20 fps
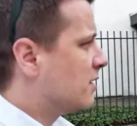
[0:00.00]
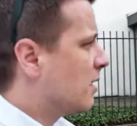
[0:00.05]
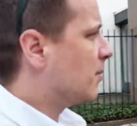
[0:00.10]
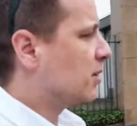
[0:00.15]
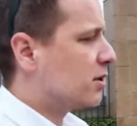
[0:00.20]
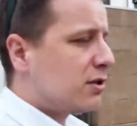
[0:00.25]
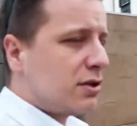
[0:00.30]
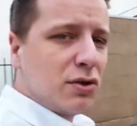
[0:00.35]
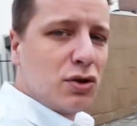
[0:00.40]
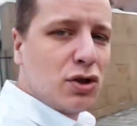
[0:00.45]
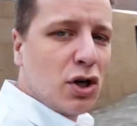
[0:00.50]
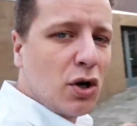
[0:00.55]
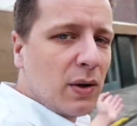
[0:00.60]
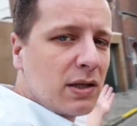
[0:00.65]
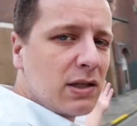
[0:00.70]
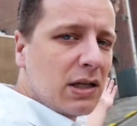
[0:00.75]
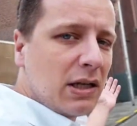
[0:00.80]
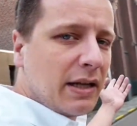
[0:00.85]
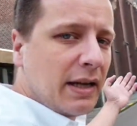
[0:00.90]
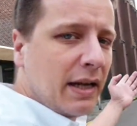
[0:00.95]
not much to show
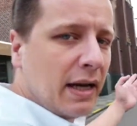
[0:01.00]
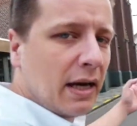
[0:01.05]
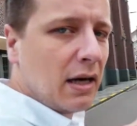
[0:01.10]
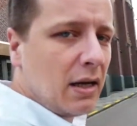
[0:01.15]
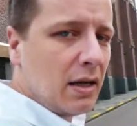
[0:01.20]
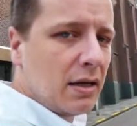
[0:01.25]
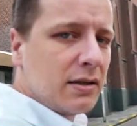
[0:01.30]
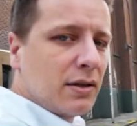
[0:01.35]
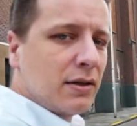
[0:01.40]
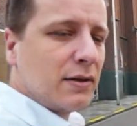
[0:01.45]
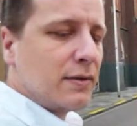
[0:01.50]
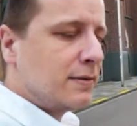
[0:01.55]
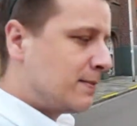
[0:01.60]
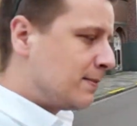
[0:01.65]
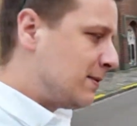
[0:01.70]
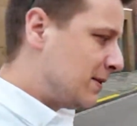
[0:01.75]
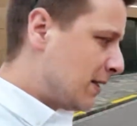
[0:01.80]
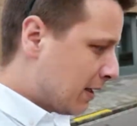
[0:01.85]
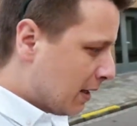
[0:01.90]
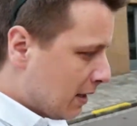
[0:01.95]
actually in Heerlen, so
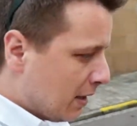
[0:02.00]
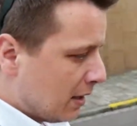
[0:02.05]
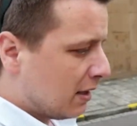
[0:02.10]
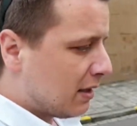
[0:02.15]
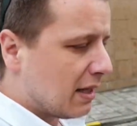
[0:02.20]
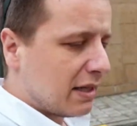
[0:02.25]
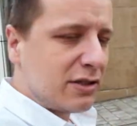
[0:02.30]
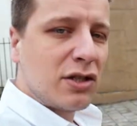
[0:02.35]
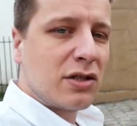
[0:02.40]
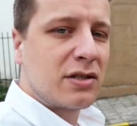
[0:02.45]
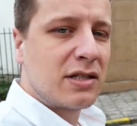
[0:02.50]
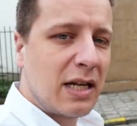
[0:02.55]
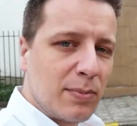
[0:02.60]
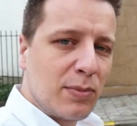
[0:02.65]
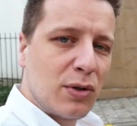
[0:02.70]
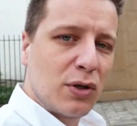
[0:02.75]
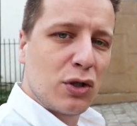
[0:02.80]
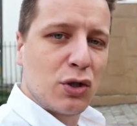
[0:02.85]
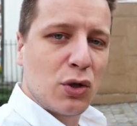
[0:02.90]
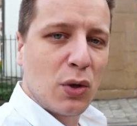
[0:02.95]
let's just skip
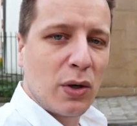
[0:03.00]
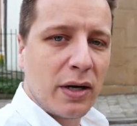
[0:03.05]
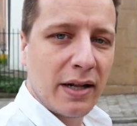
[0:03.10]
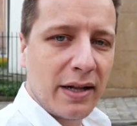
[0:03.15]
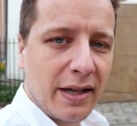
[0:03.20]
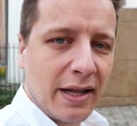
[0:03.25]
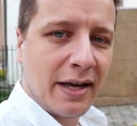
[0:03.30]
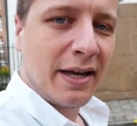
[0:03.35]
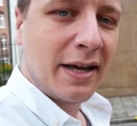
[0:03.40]
to the store then.